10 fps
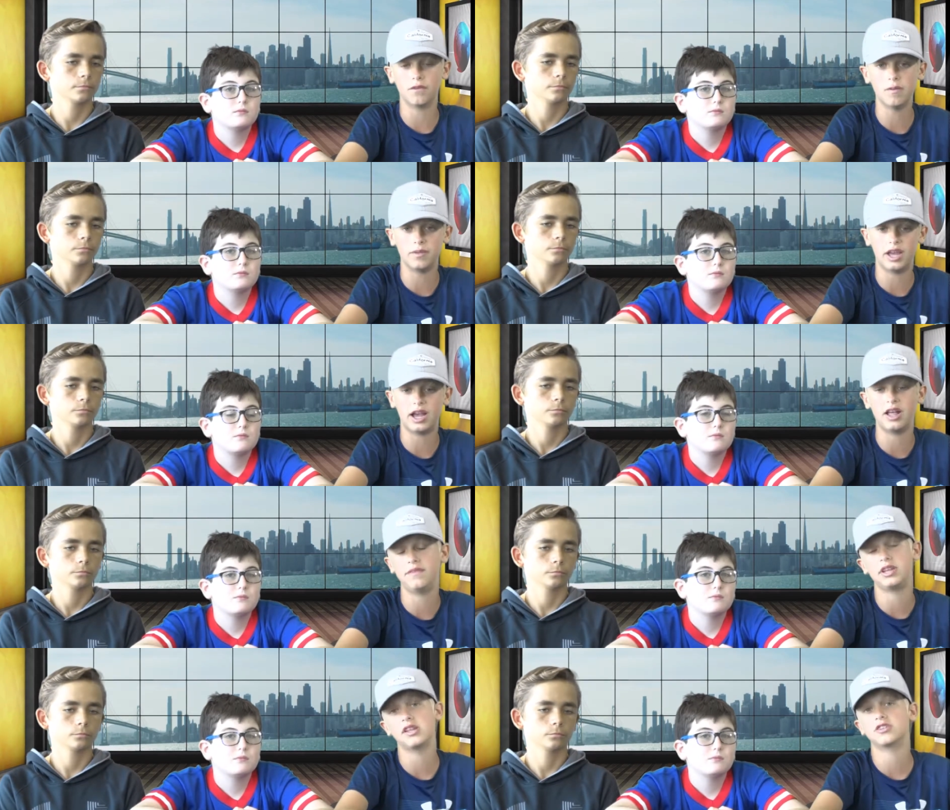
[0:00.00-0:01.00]
Speaker 1: from that, I'll have
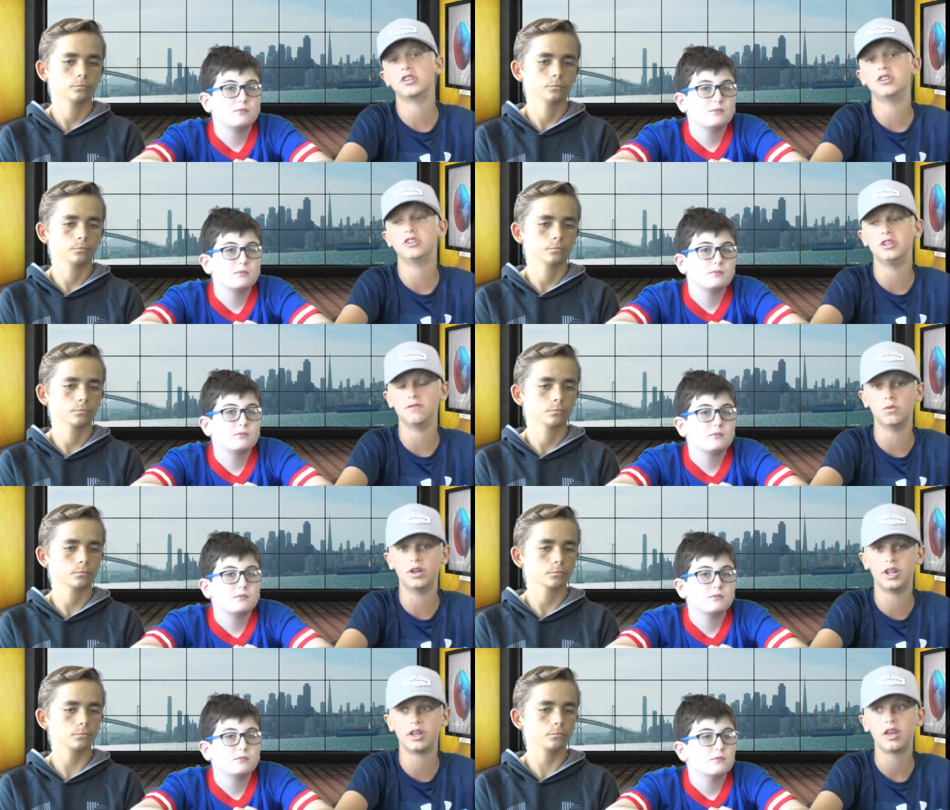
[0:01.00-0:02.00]
the Kansas City Chiefs
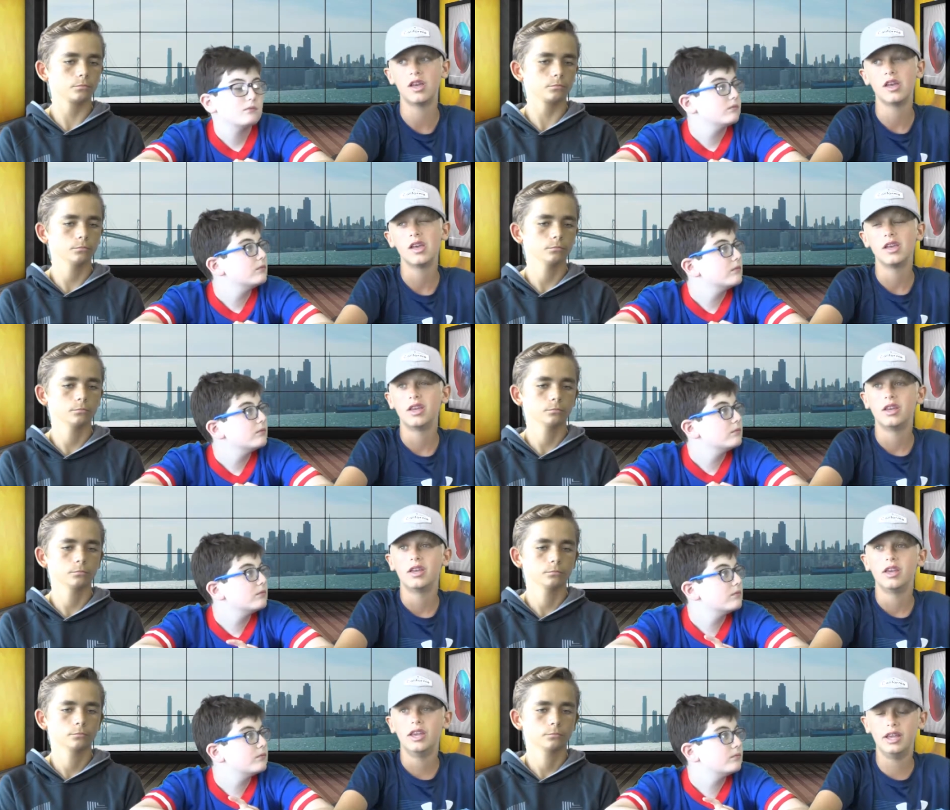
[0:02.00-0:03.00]
winning,
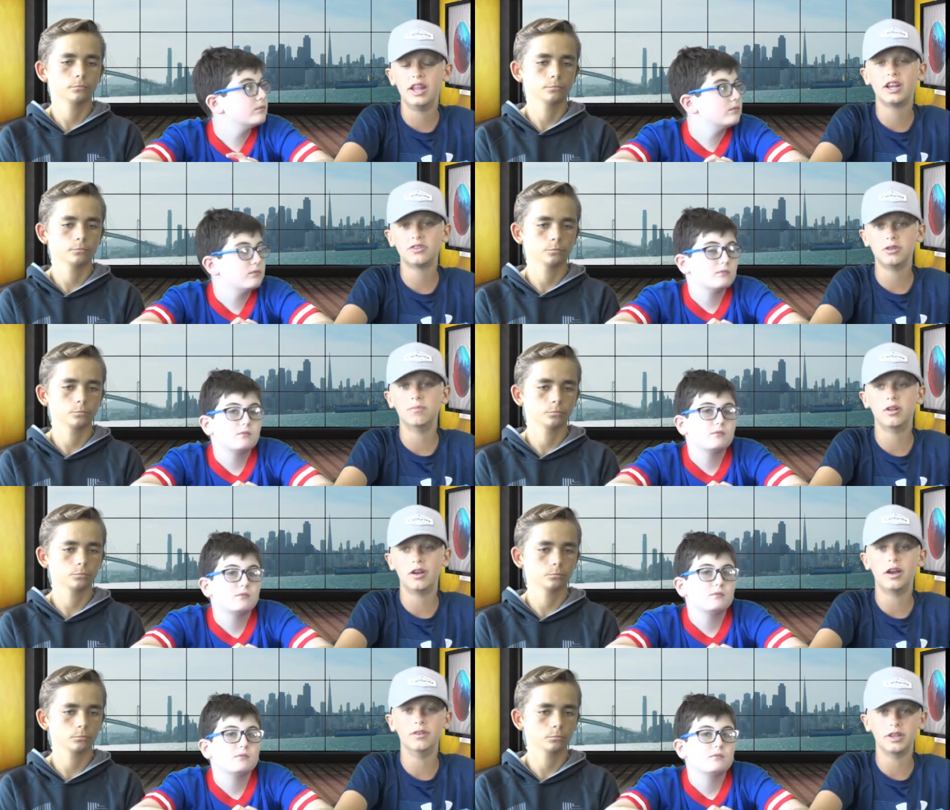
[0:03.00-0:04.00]
and actually a
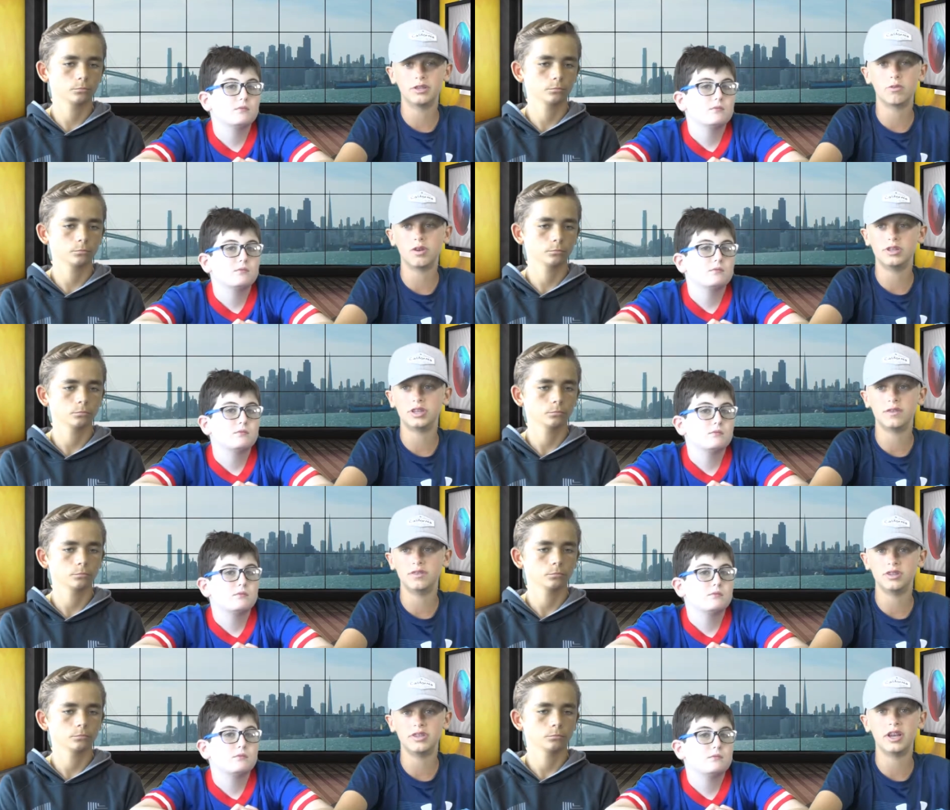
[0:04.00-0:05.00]
blowout, like twenty-seven
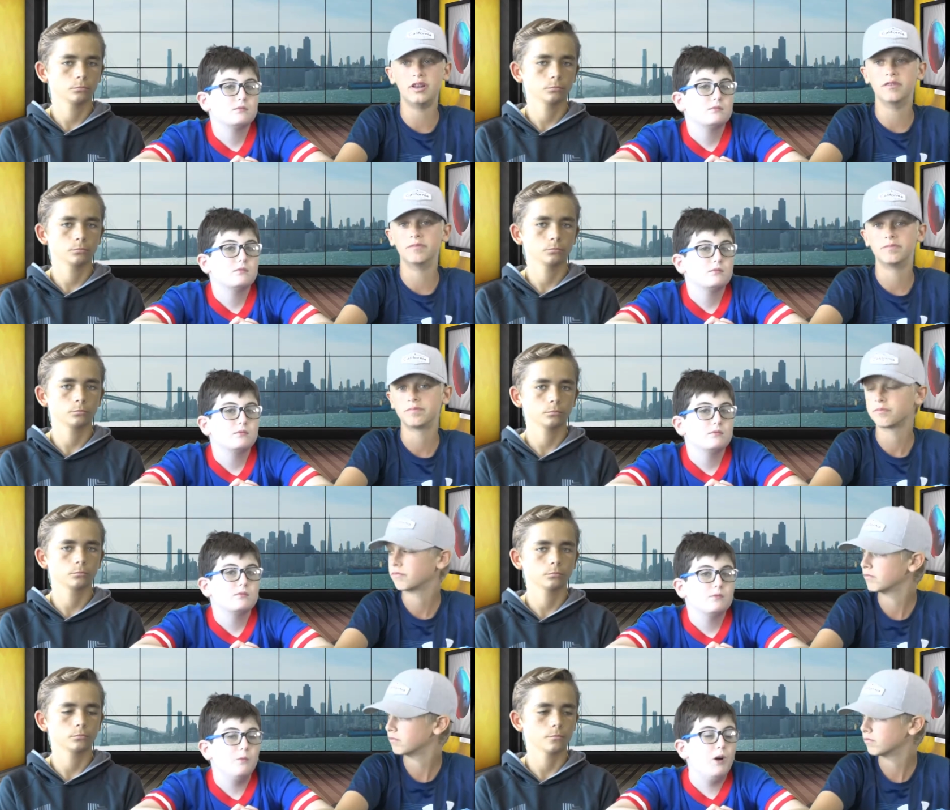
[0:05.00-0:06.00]
to ten.
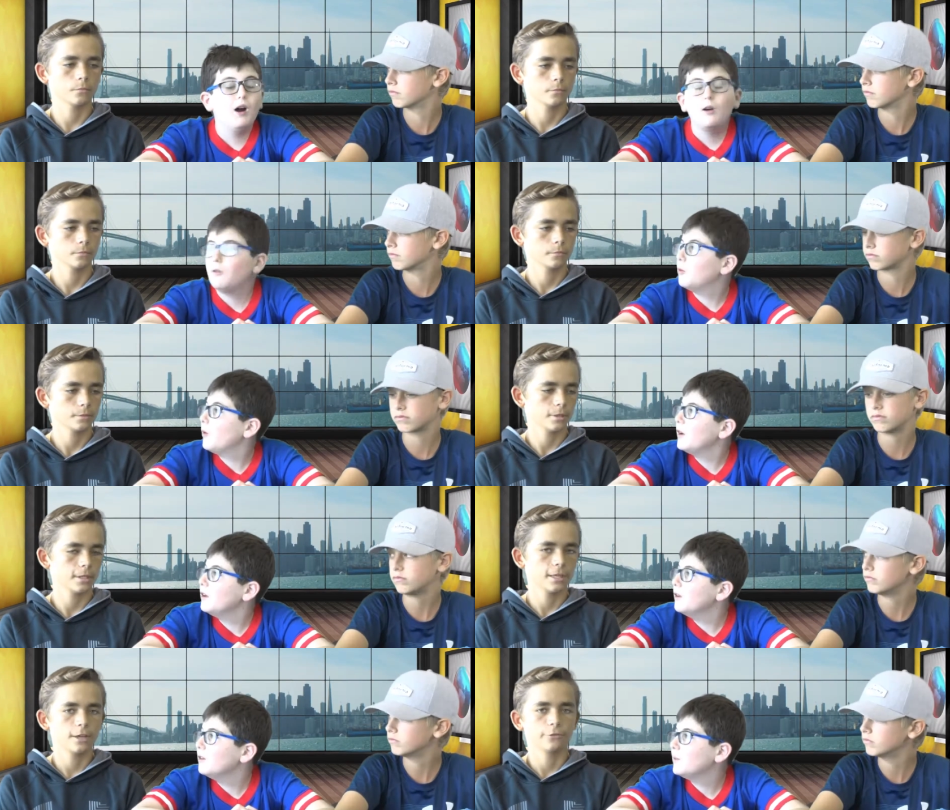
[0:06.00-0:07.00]
Speaker 2: Wow. What about
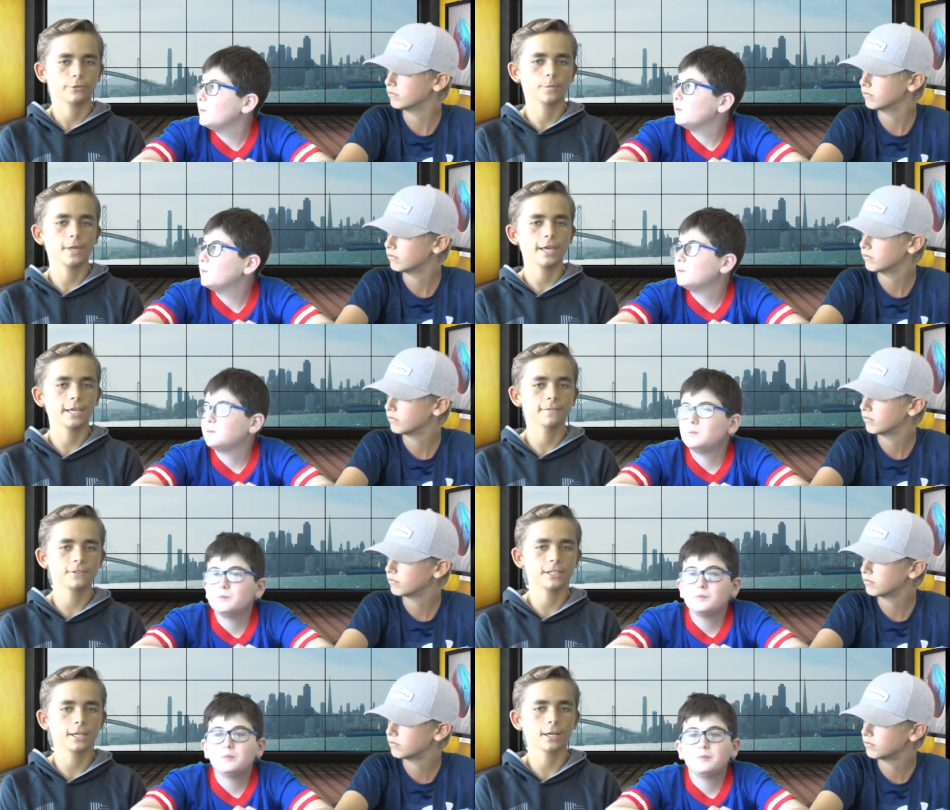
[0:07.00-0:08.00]
you? From the
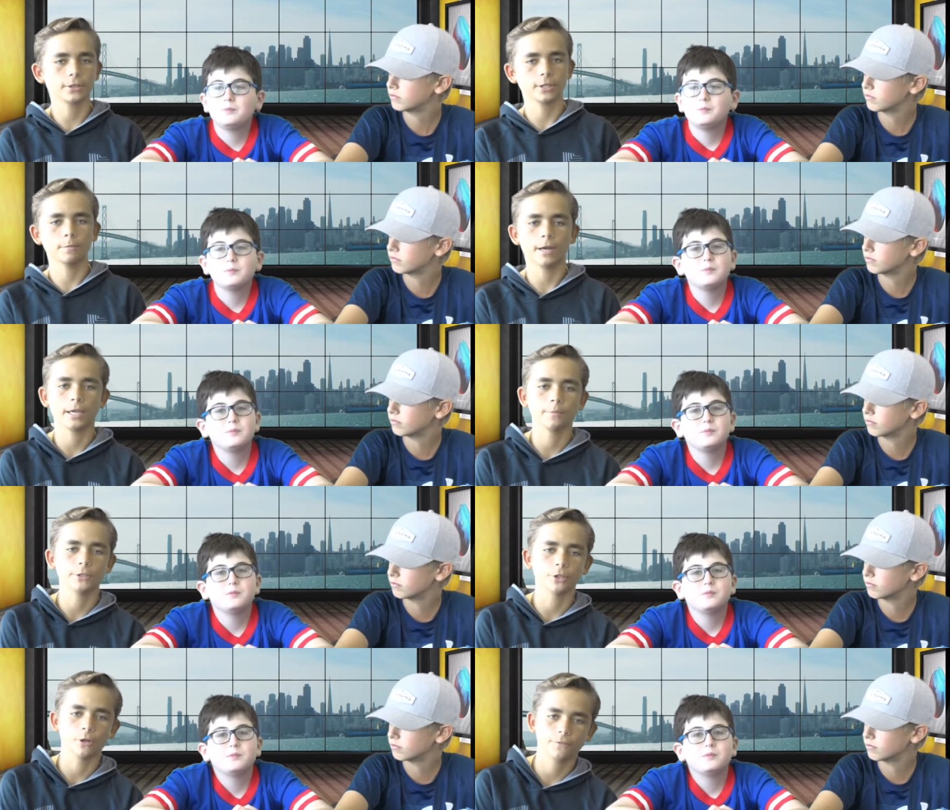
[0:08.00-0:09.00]
AFC, I got the Miami
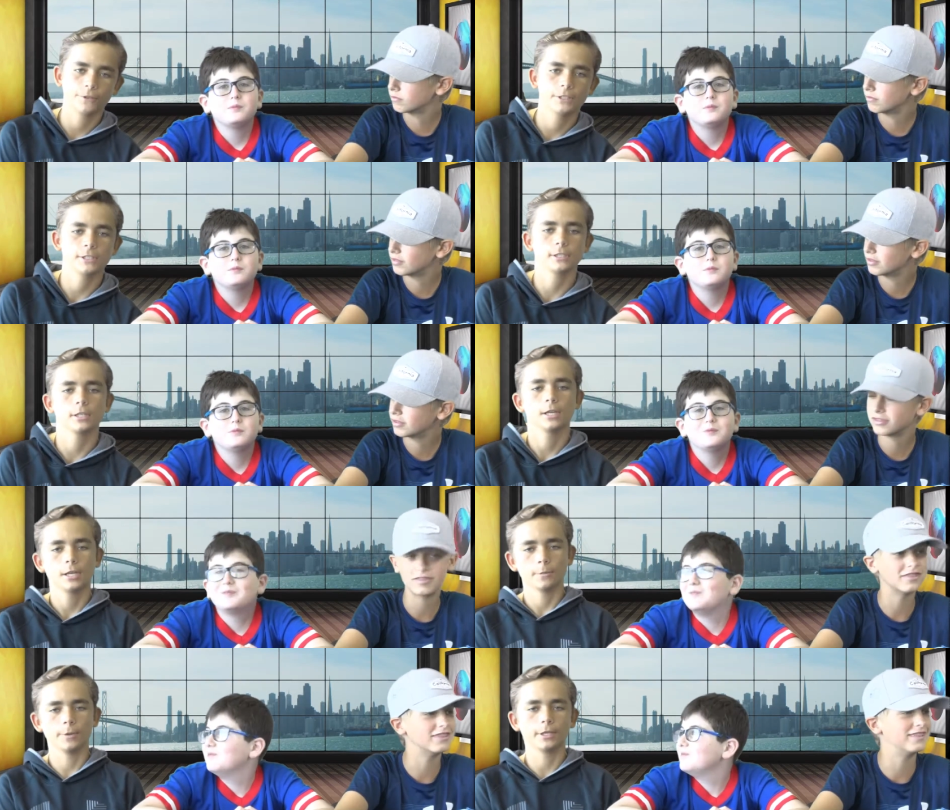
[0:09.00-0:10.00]
Dolphins
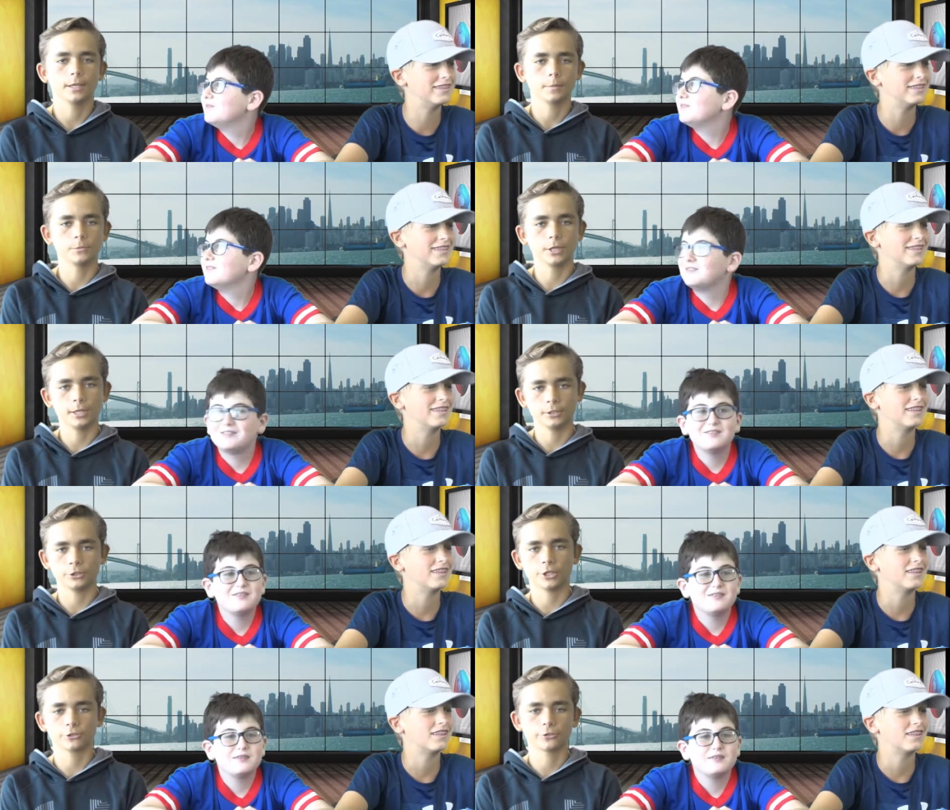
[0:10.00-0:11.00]
picking up uh,
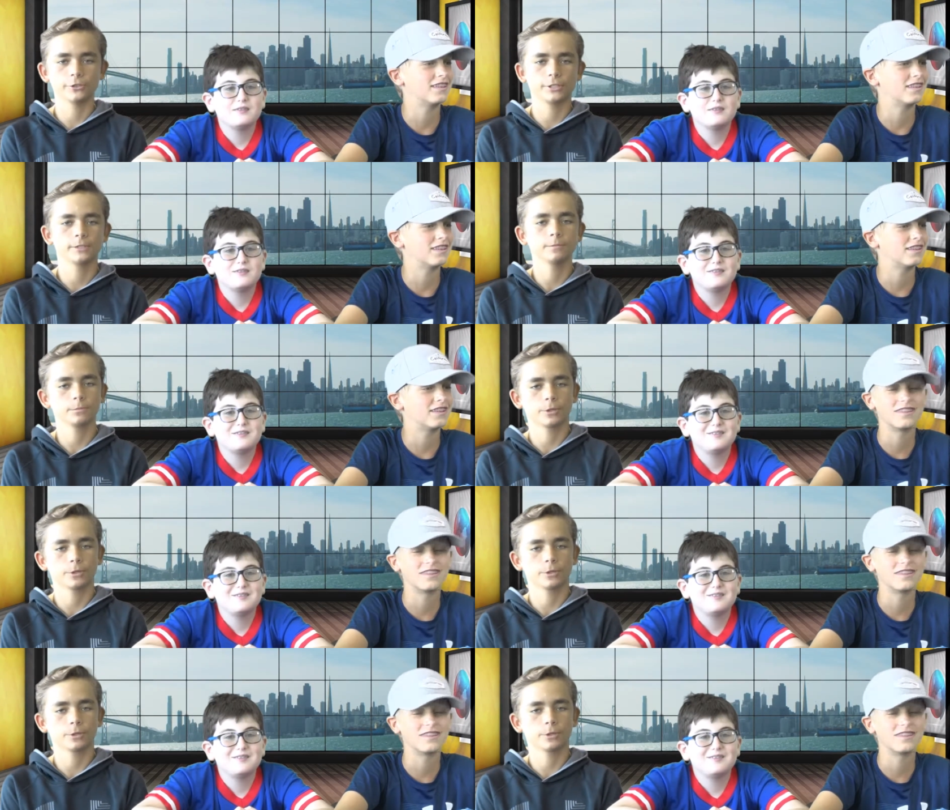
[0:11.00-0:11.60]
Josh Rosen,